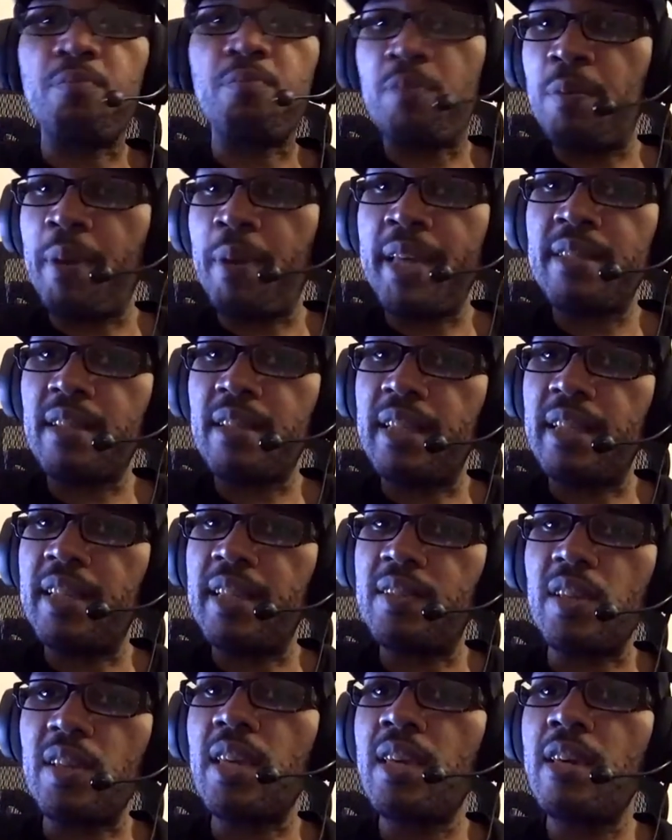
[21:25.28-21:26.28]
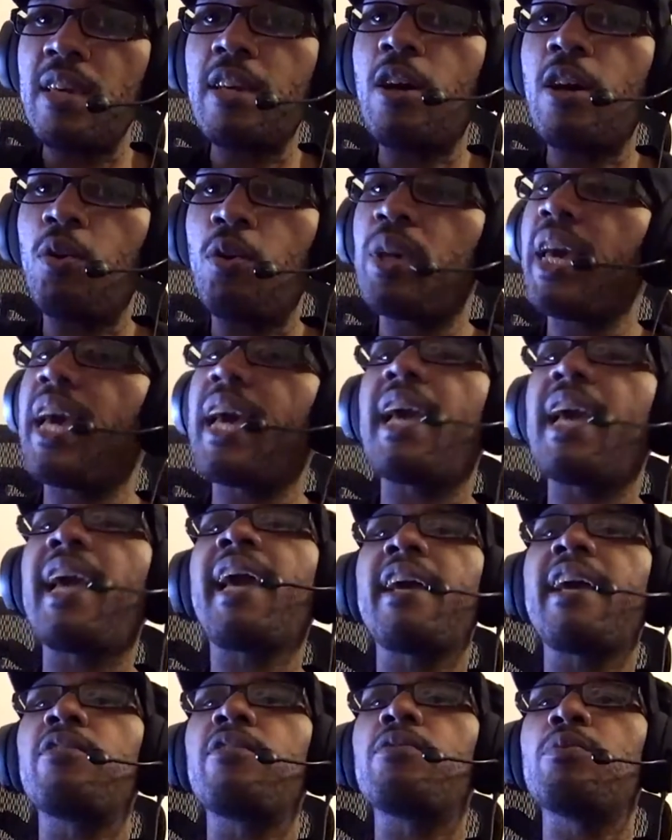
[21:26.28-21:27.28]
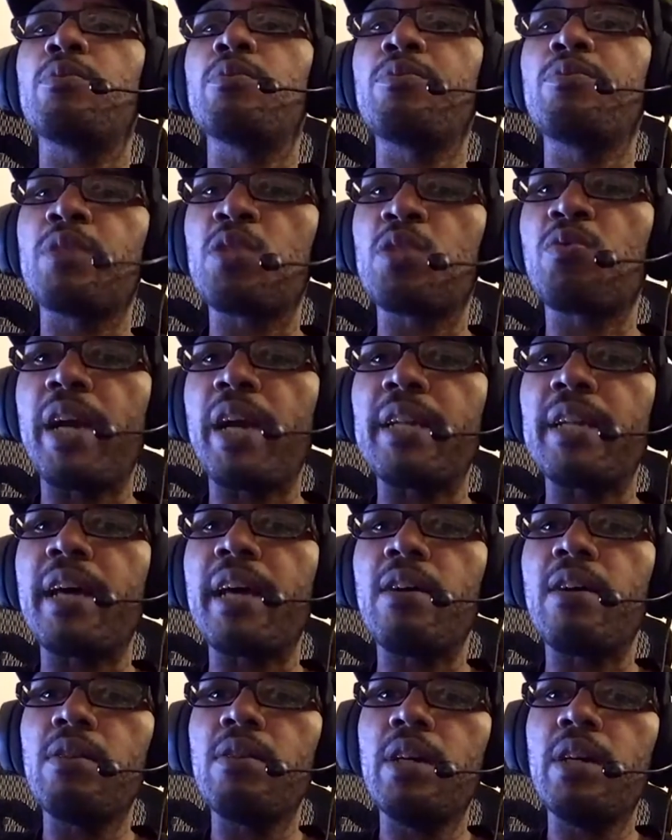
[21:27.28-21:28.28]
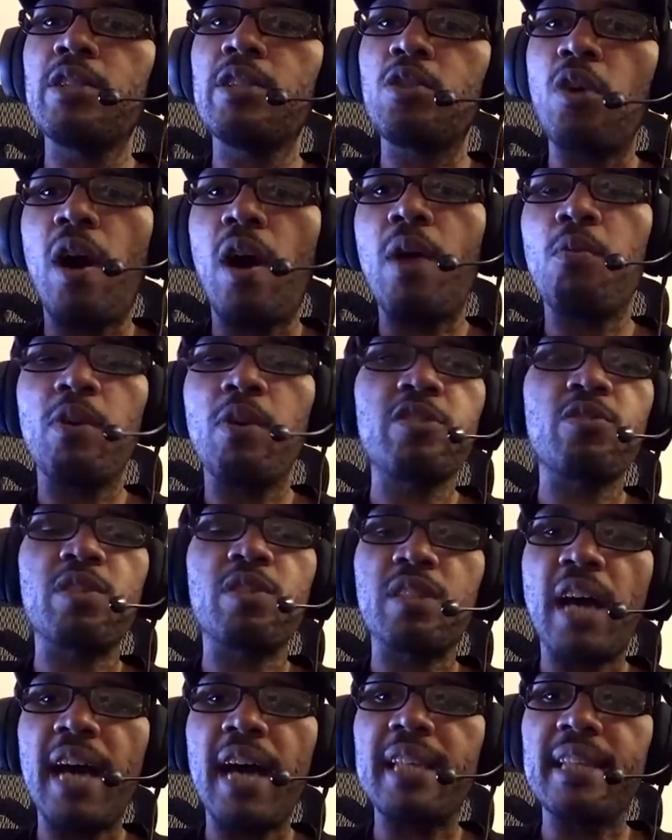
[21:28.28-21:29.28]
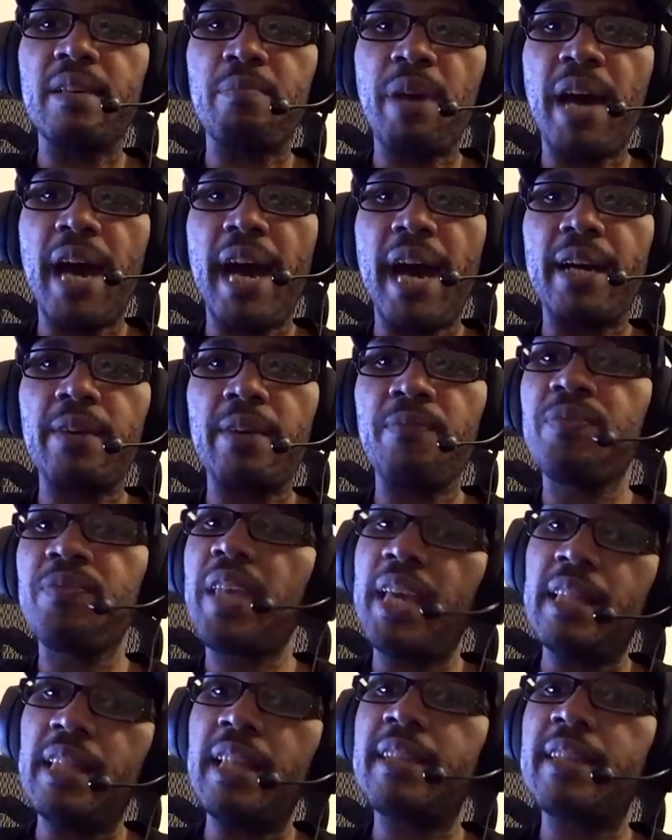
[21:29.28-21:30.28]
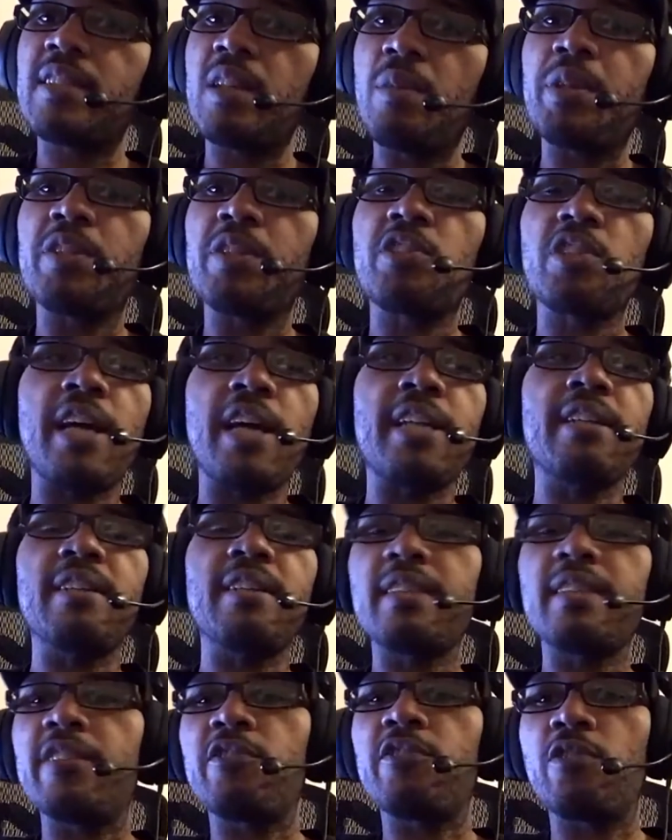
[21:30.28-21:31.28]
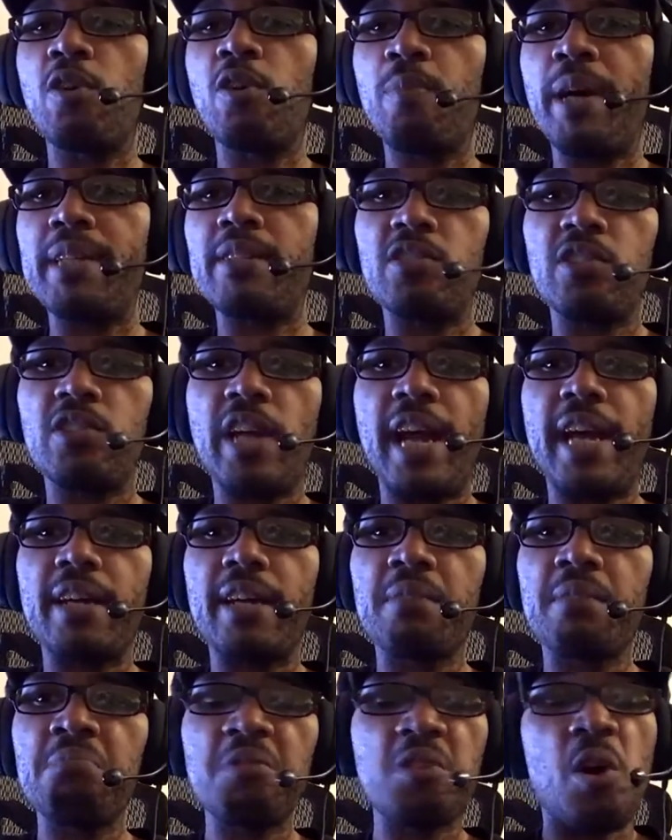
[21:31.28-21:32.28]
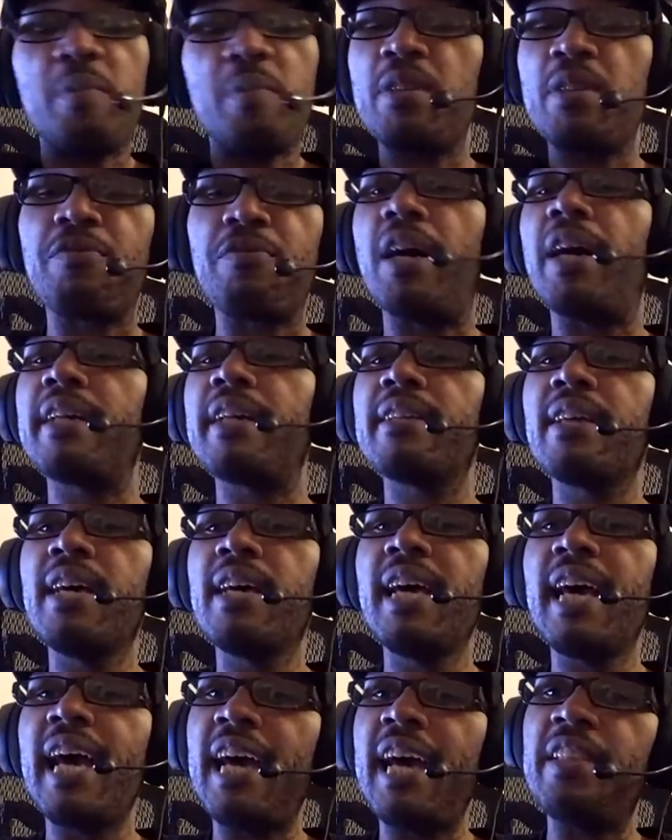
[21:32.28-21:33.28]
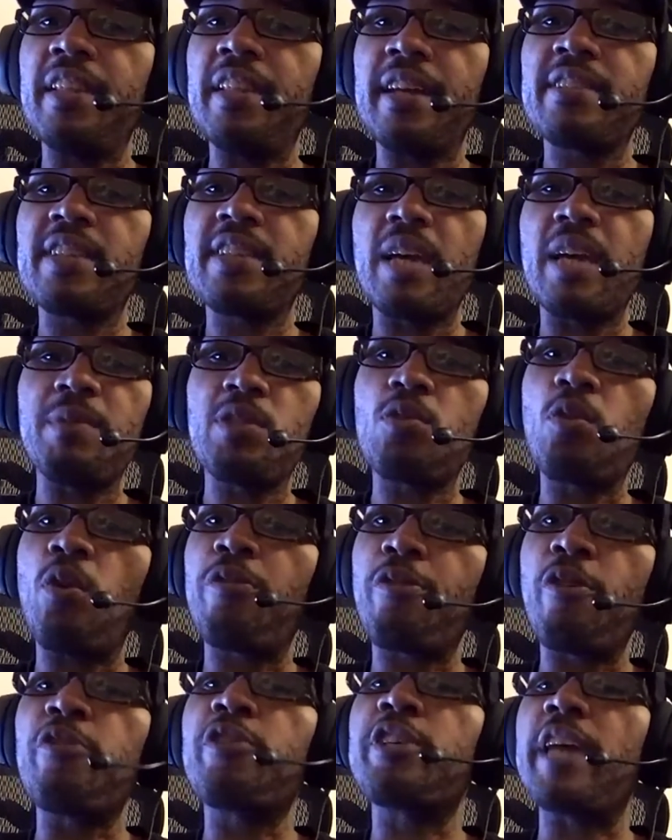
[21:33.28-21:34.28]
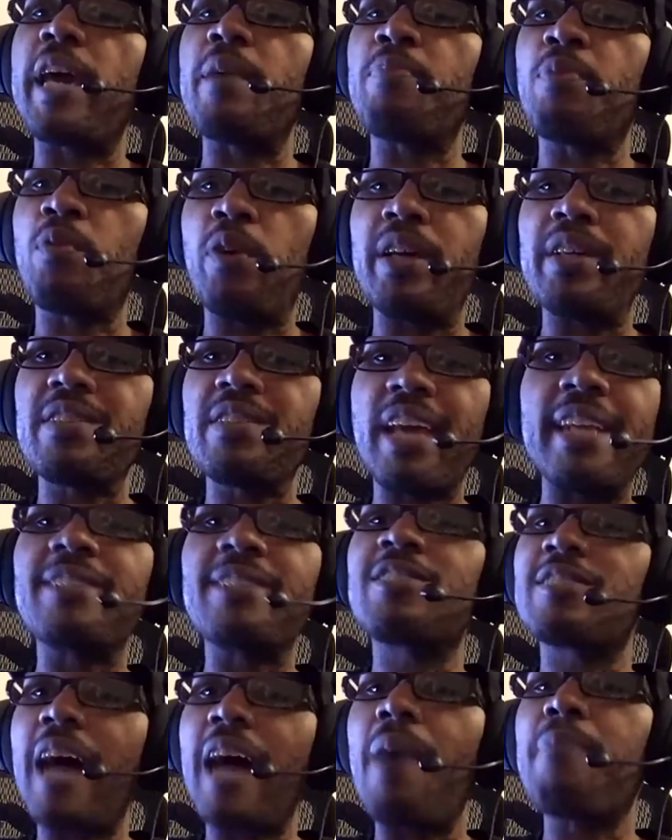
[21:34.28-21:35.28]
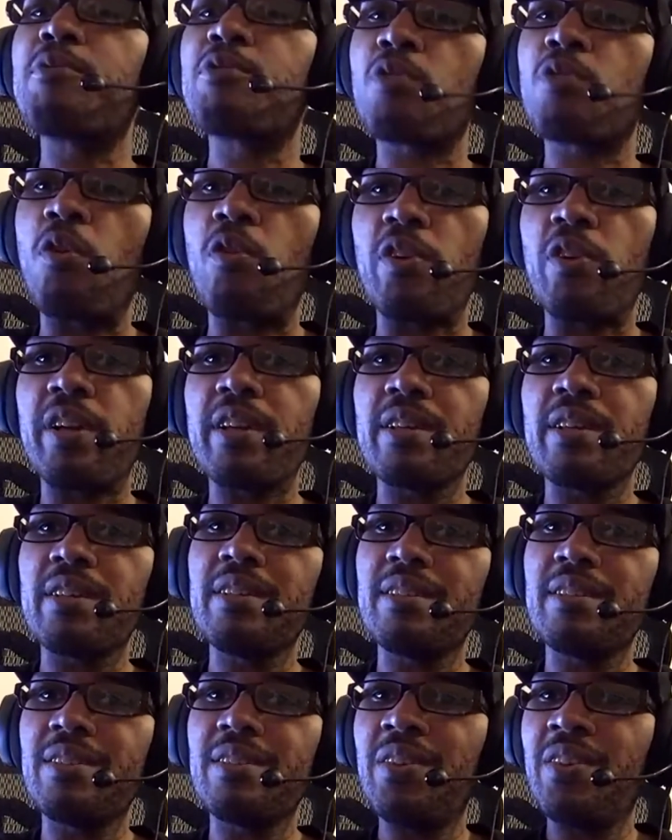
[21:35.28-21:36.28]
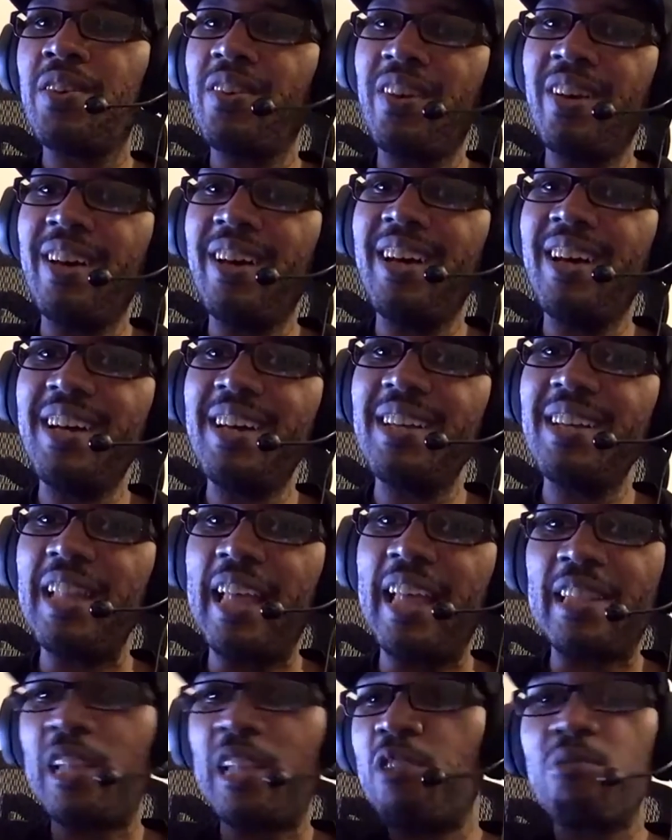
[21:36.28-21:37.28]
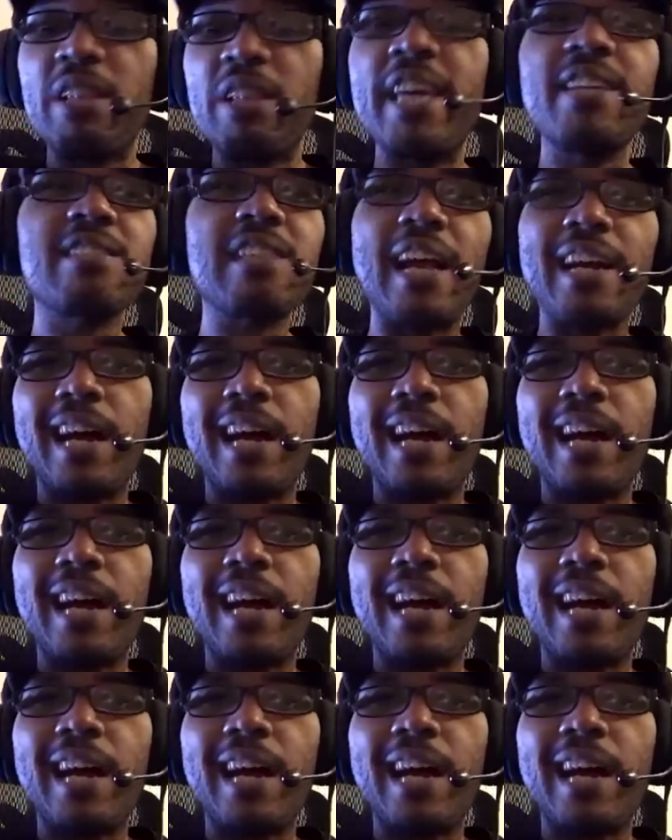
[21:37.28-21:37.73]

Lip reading: basically his ego can't handle this right now. So I want you to dial it back and let some of the shine and attention go back to Shaq." Kobe said, "Fine." And the next game he scored 38 points and stopped scoring. Like literally, he's like,